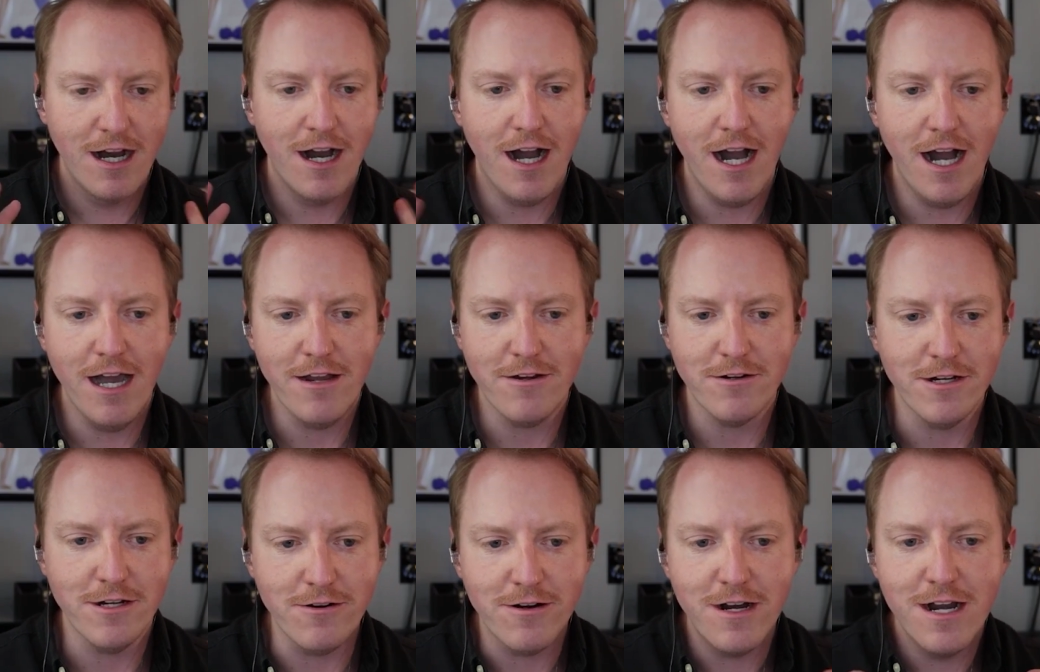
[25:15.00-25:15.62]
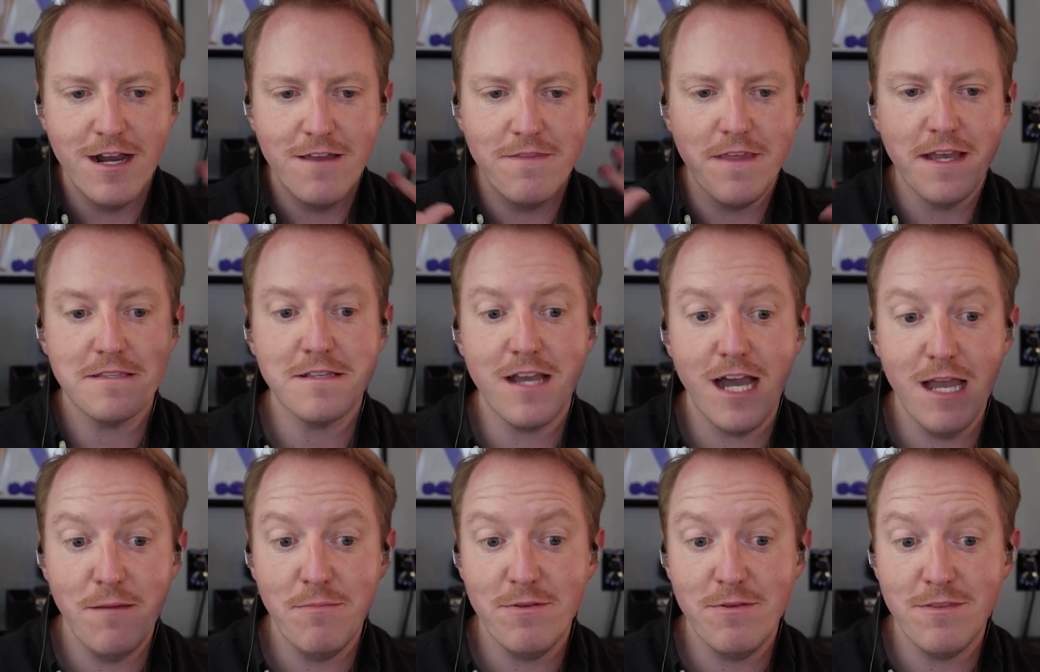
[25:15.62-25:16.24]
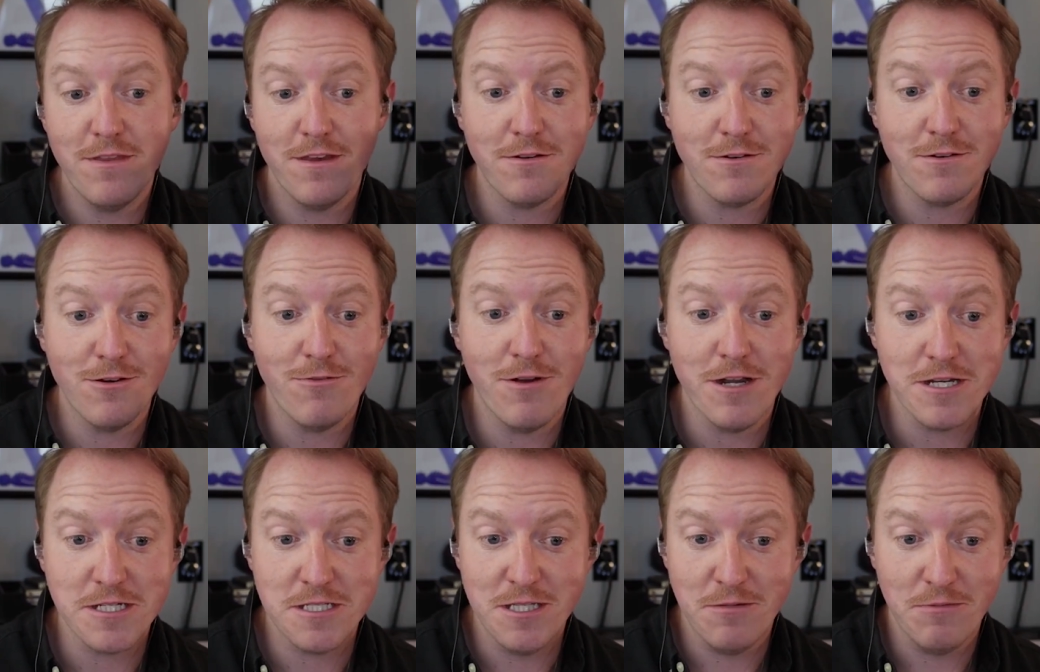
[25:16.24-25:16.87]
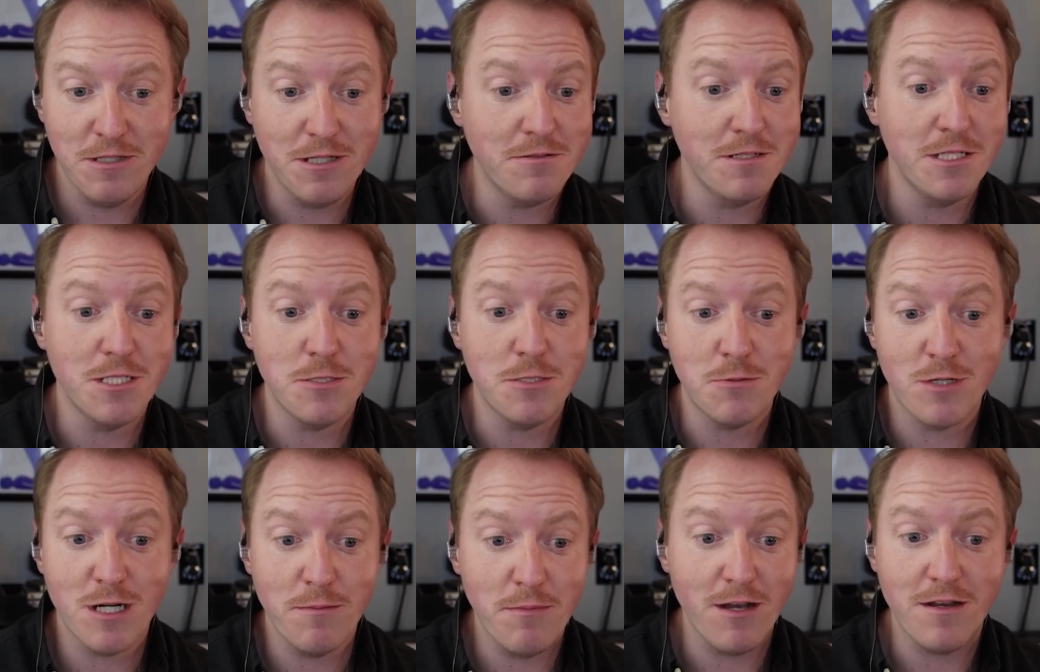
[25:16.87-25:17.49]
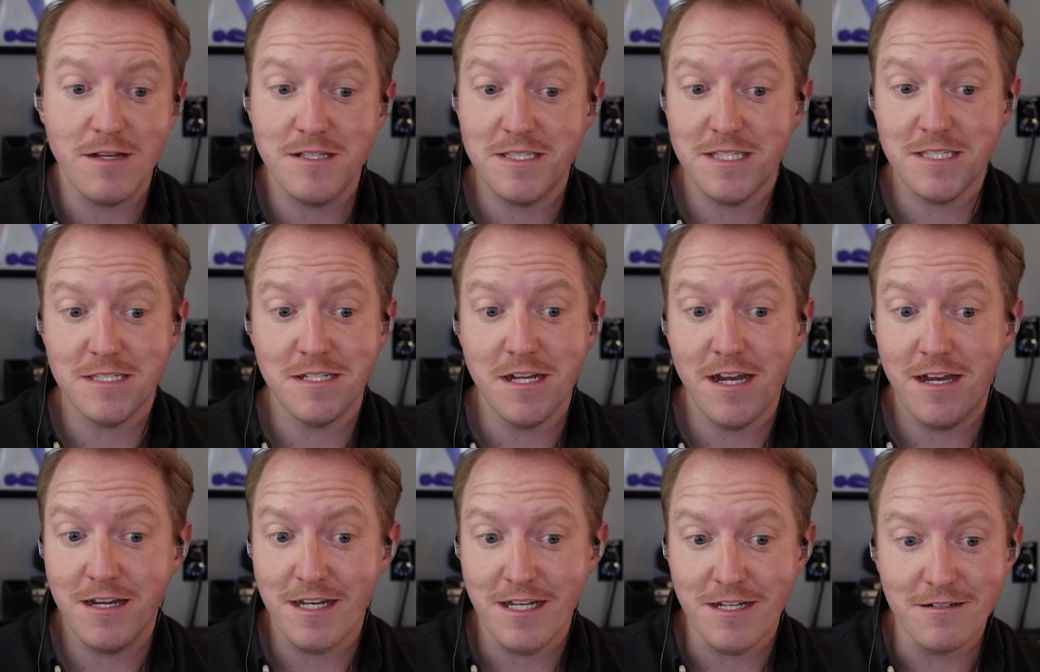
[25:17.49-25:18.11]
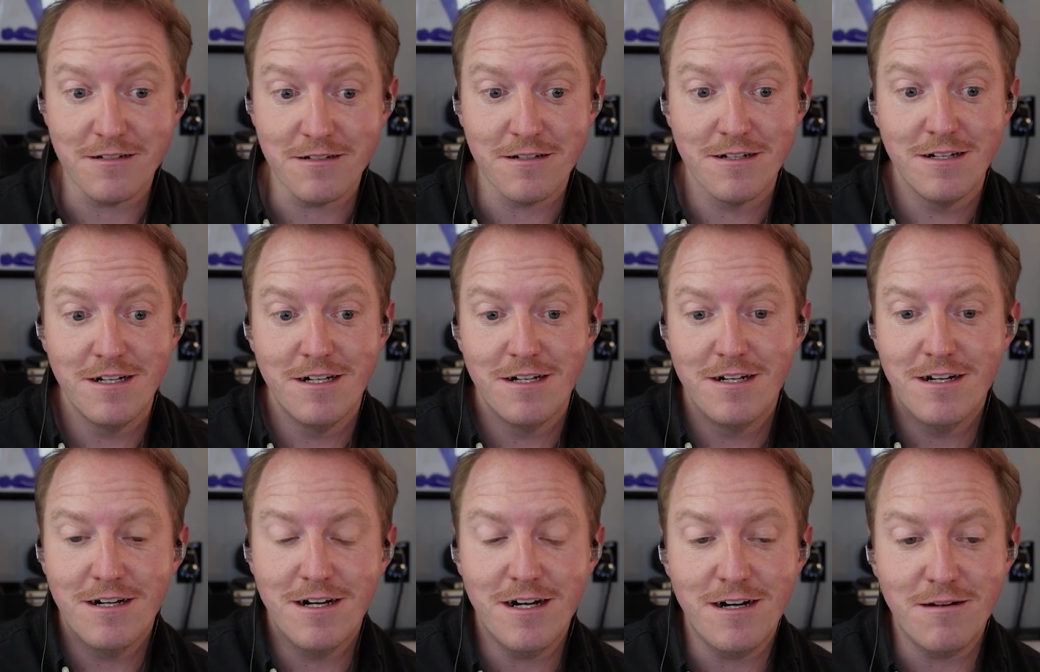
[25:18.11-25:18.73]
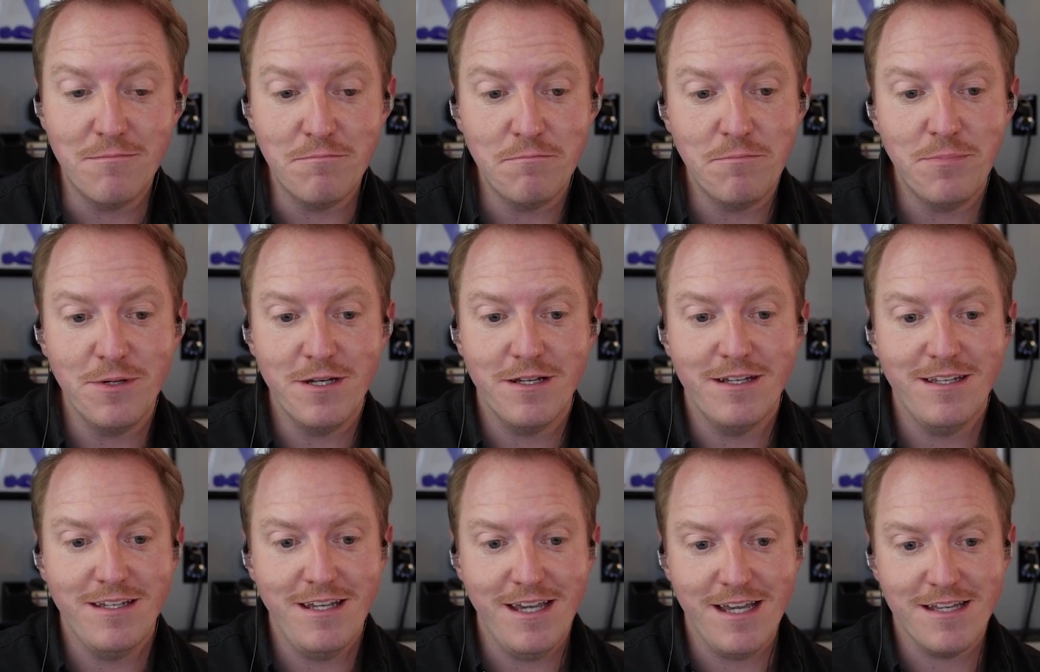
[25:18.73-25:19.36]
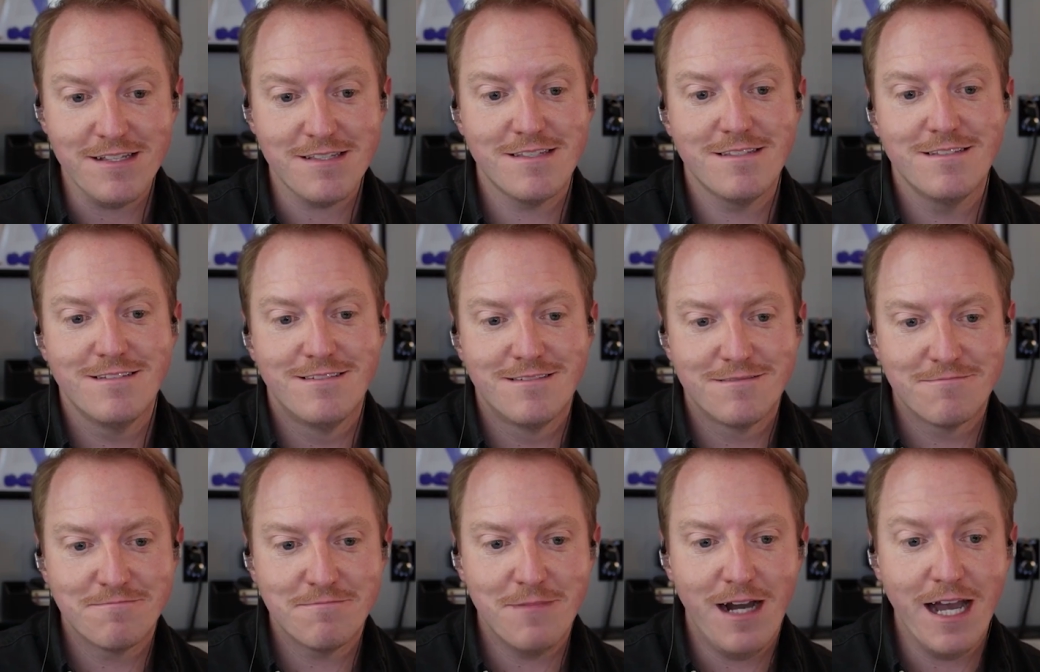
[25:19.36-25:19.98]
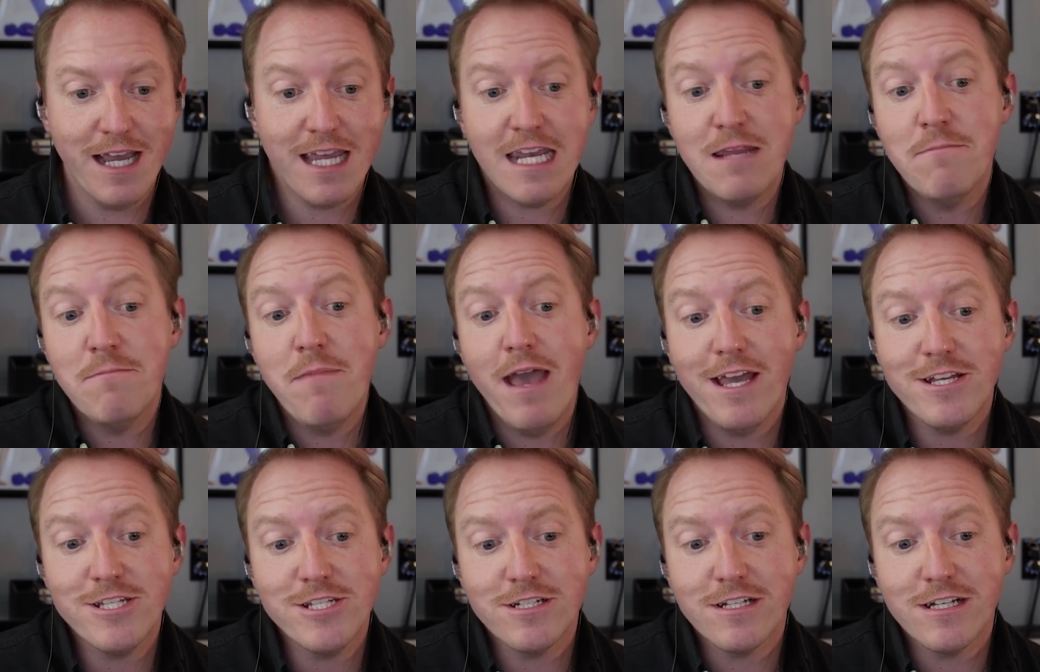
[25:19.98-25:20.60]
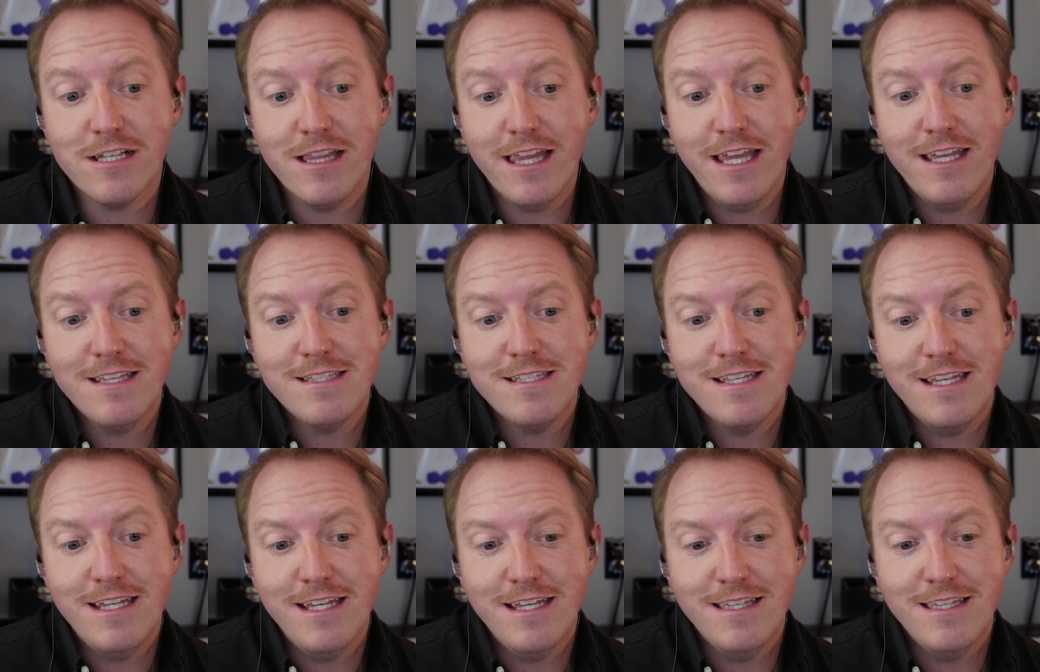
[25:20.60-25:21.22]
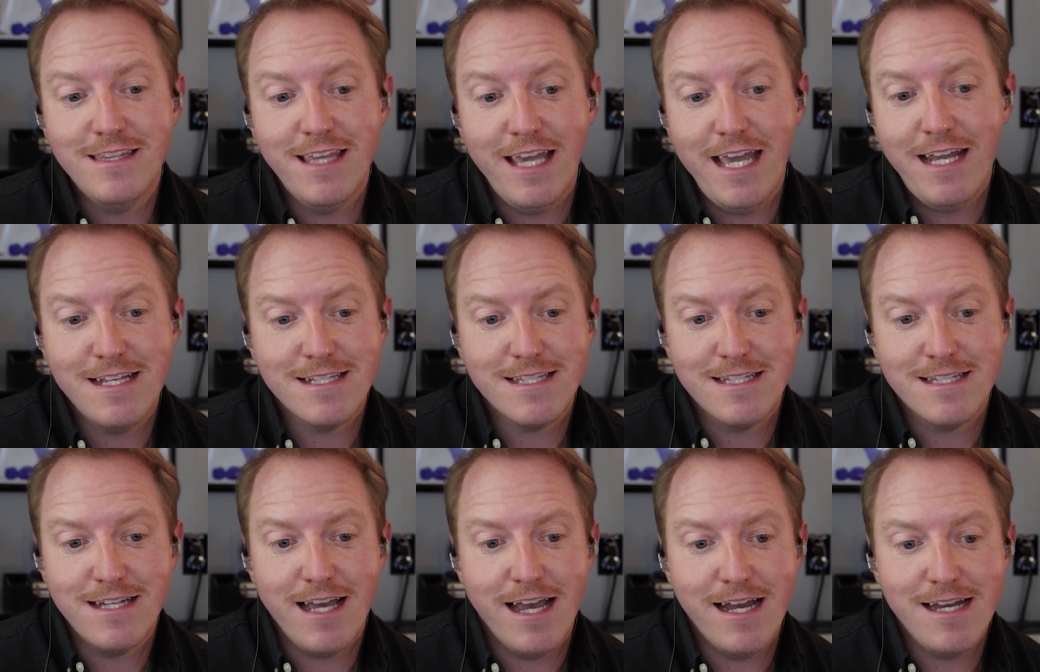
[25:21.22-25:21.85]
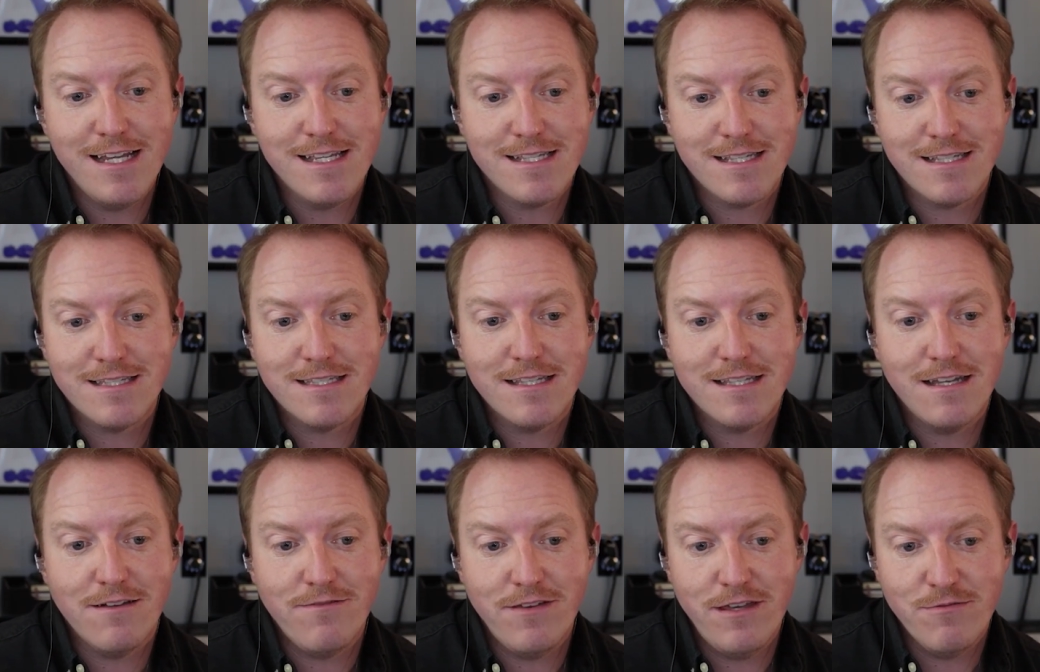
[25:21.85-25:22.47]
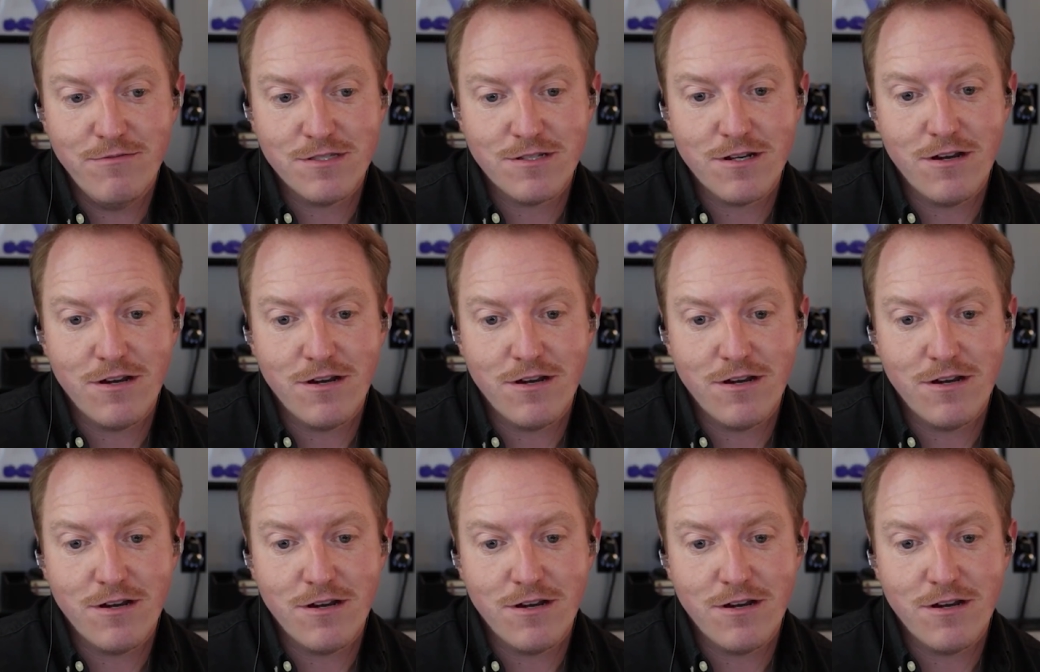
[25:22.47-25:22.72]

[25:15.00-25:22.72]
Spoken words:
I don't know. That's a hypothetical question that we don't need to worry about because he's not here. But yes, I can imagine Clancy in the 80s and 90s, the stuff he was